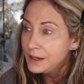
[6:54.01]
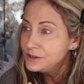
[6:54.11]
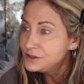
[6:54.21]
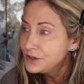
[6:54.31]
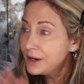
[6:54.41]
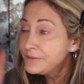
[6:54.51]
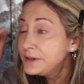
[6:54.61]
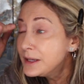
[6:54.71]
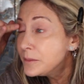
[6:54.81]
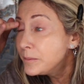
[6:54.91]
And you don't have to
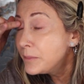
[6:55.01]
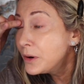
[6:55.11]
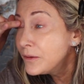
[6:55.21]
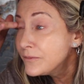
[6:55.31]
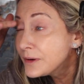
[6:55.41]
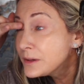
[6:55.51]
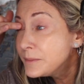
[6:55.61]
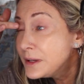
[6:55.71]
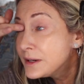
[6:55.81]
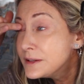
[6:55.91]
get it
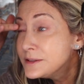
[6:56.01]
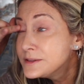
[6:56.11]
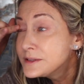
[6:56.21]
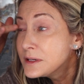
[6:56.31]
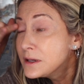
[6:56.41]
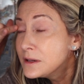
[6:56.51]
perfect because